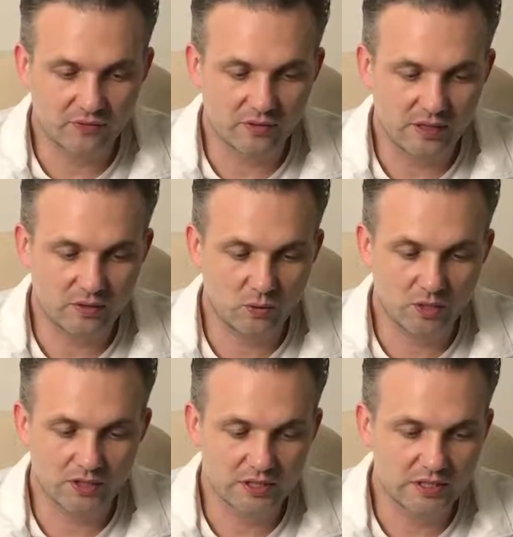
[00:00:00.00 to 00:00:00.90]
for that
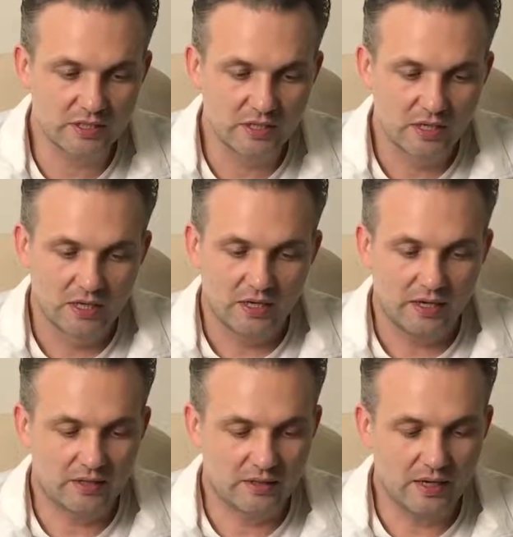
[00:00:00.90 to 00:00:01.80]
quality
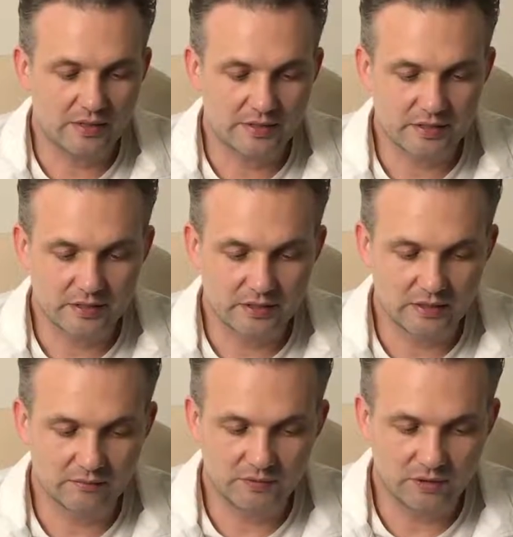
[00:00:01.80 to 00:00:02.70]
and that
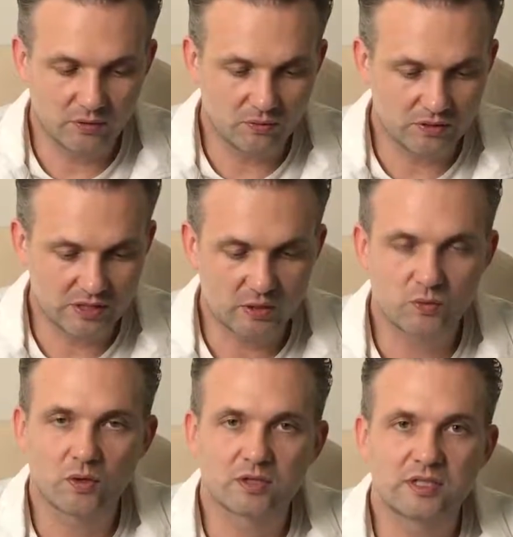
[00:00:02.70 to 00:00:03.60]
you know,
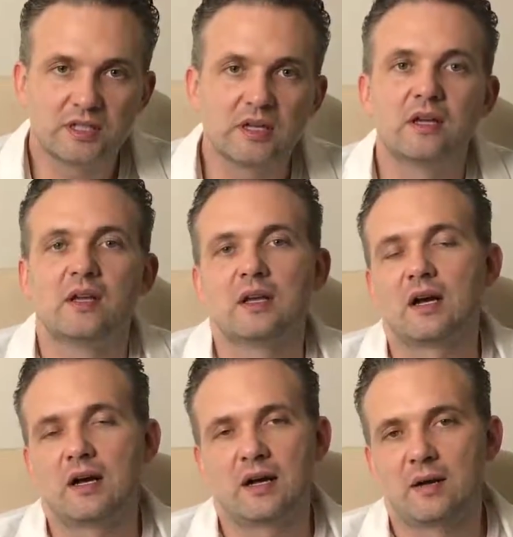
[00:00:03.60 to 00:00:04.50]
sound quality.
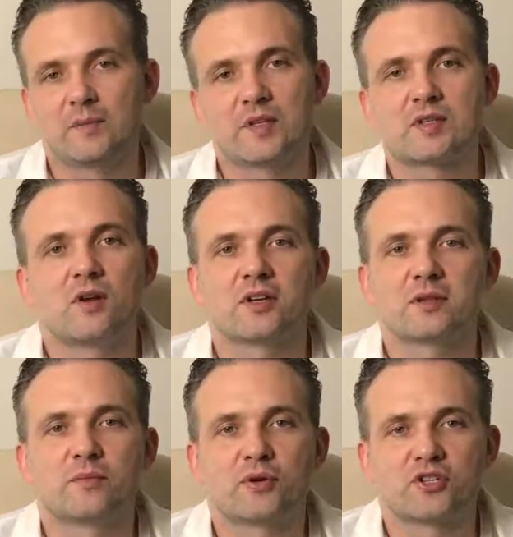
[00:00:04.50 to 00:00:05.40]
It's an
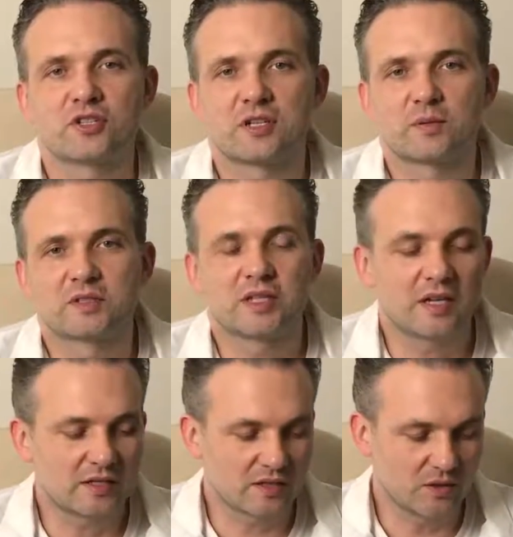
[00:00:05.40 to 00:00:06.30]
awesome purchase, I would
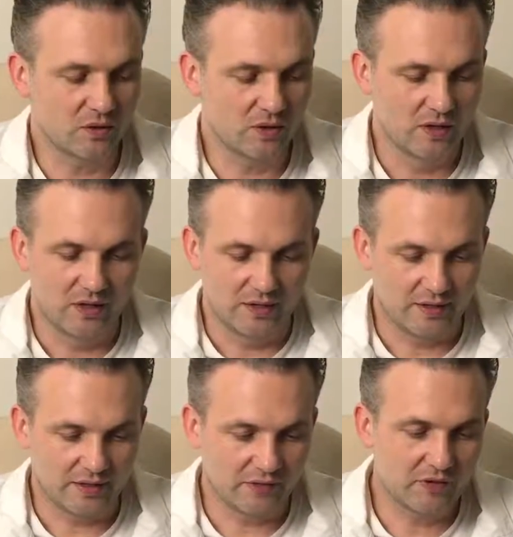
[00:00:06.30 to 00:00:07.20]
say. So
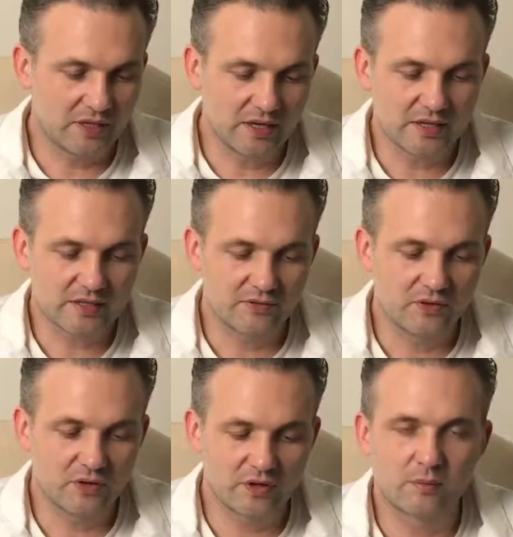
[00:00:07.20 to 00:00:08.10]
yeah, definitely guys, if
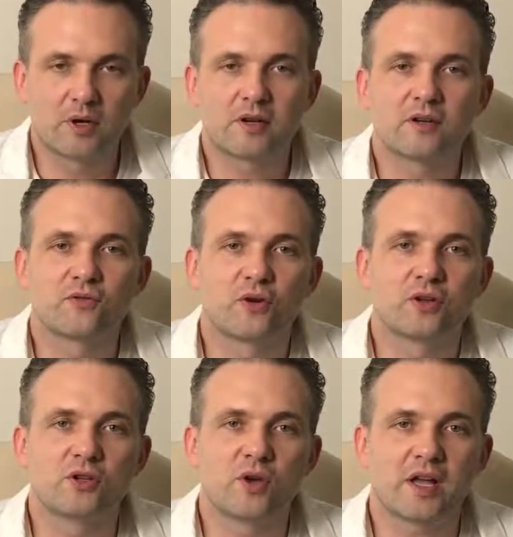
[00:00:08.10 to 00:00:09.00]
you are in the market for
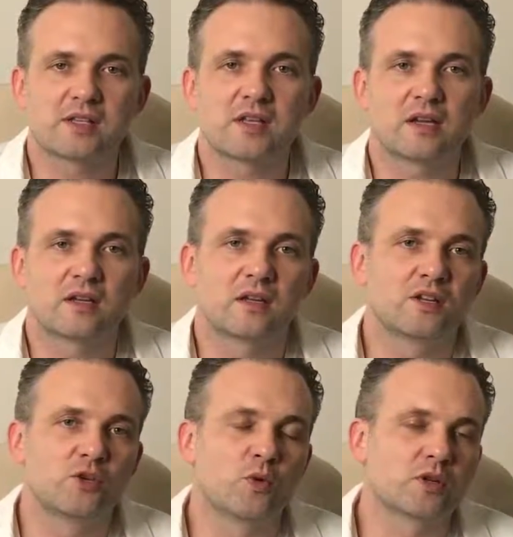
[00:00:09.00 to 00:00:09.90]
a new headset
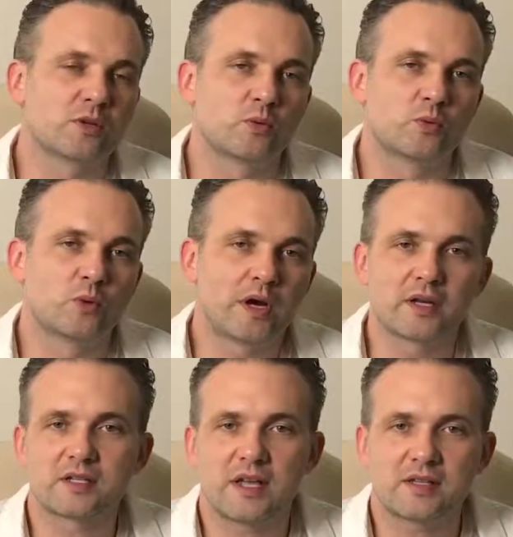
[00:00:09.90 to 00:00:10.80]
and you want a
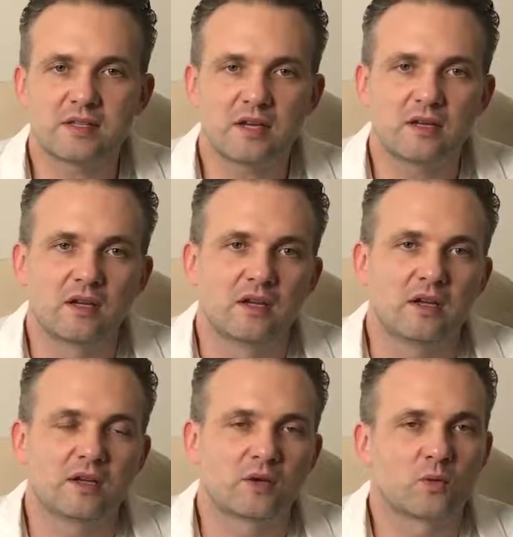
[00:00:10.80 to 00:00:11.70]
wireless headset
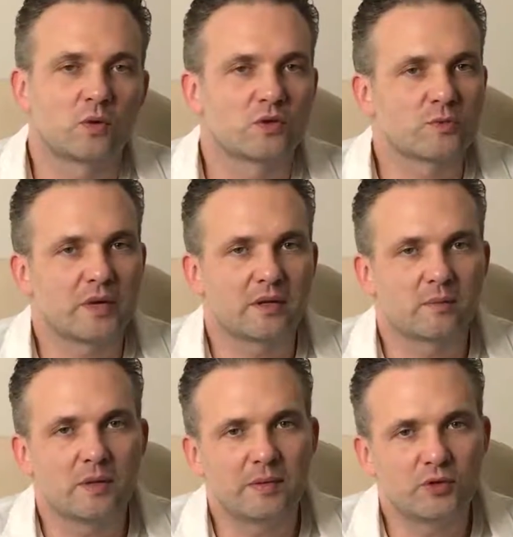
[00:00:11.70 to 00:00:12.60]
and don't want to spend
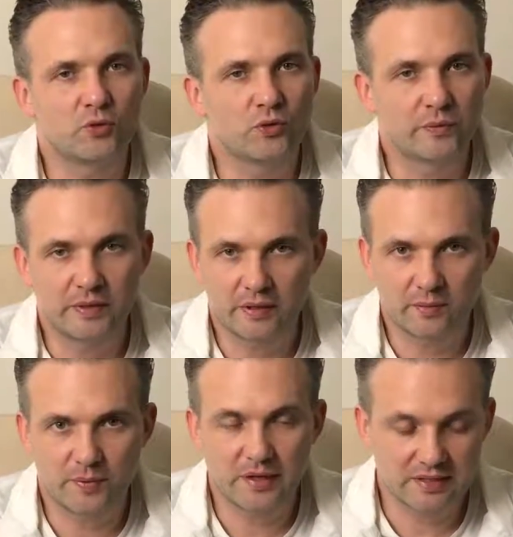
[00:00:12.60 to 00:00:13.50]
maybe
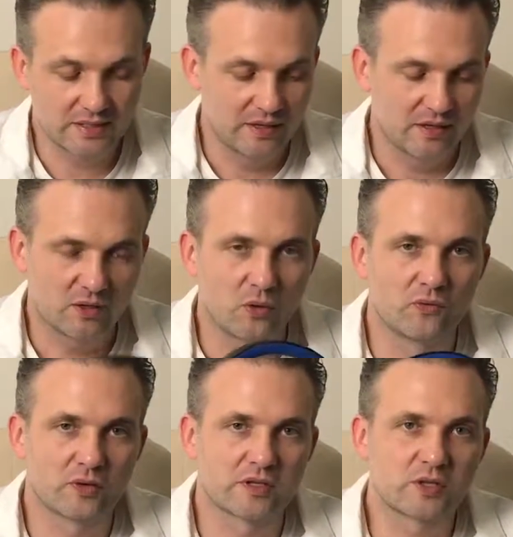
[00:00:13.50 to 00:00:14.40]
$200-300, go
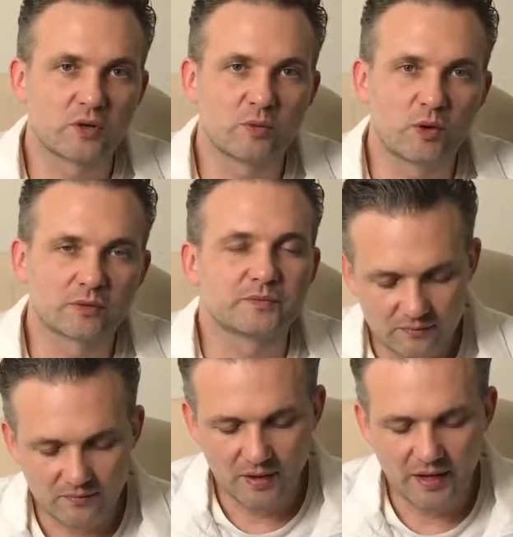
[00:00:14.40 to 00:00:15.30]
for the Sony one.
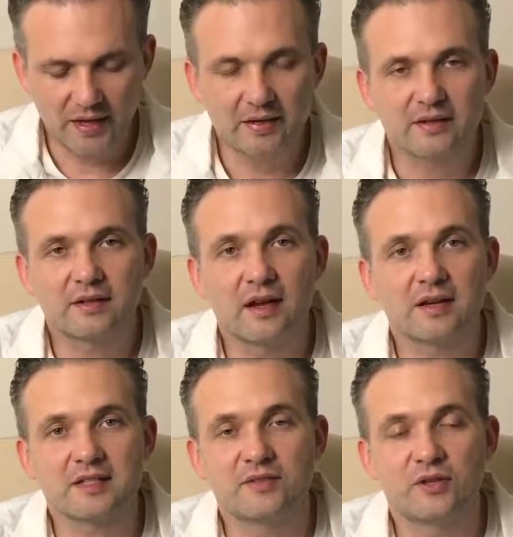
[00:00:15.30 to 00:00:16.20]
And
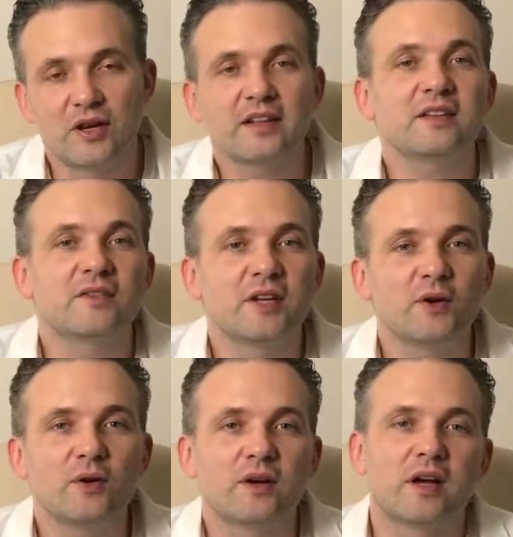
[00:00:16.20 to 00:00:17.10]
guys, if you liked the
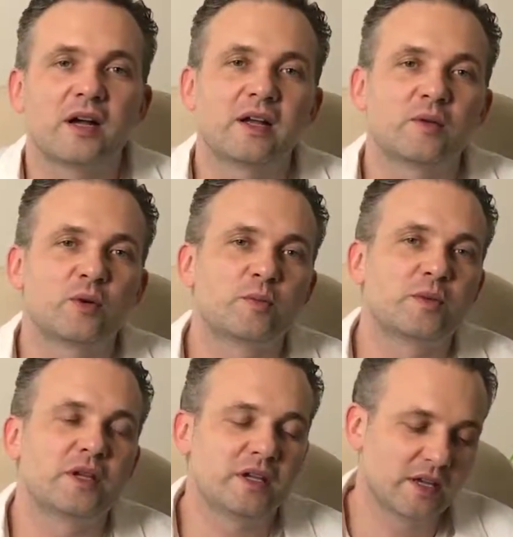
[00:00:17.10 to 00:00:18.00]
video, I would
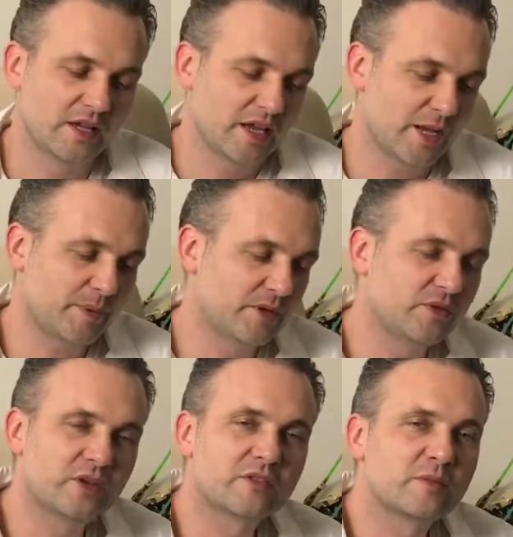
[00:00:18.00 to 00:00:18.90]
be happy if
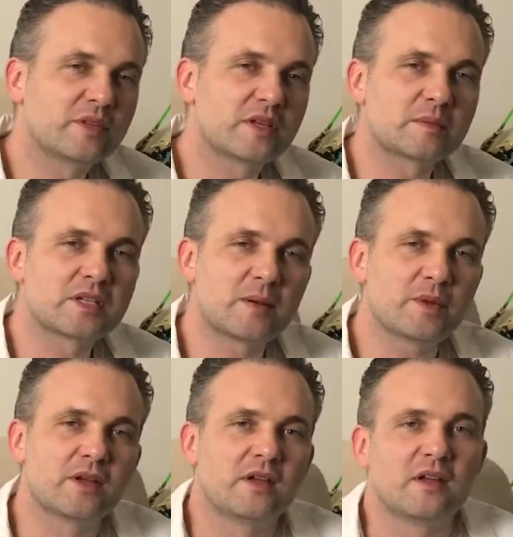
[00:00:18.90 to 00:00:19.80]
you give me a thumbs
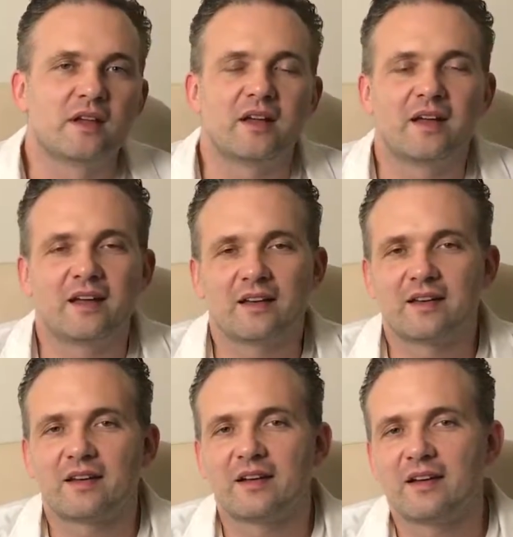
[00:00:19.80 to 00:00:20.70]
up,
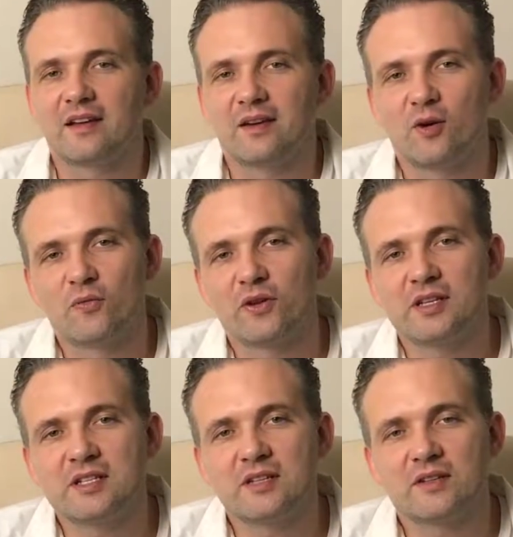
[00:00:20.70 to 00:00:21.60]
and I hopefully
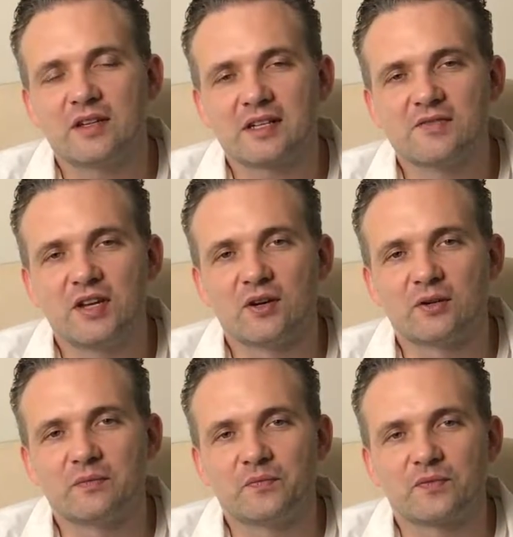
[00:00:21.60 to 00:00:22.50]
see you in the next
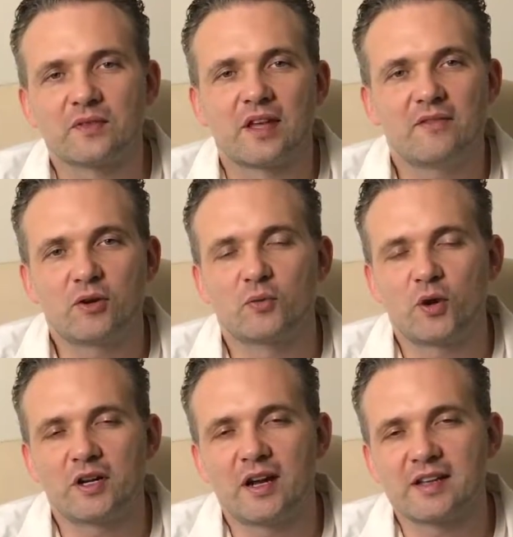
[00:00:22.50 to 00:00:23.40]
video. Have a good
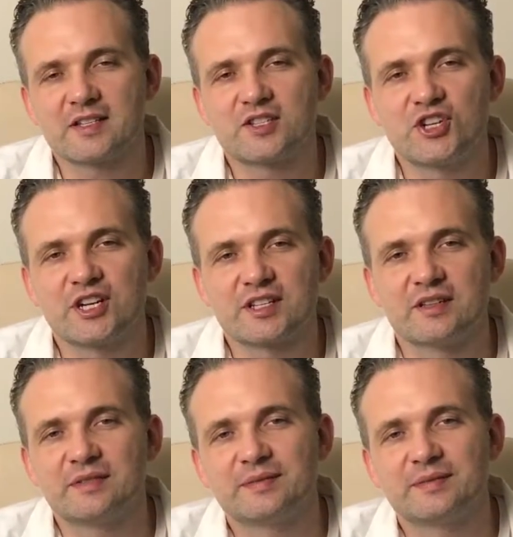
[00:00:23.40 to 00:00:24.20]
one, guys. Cheers.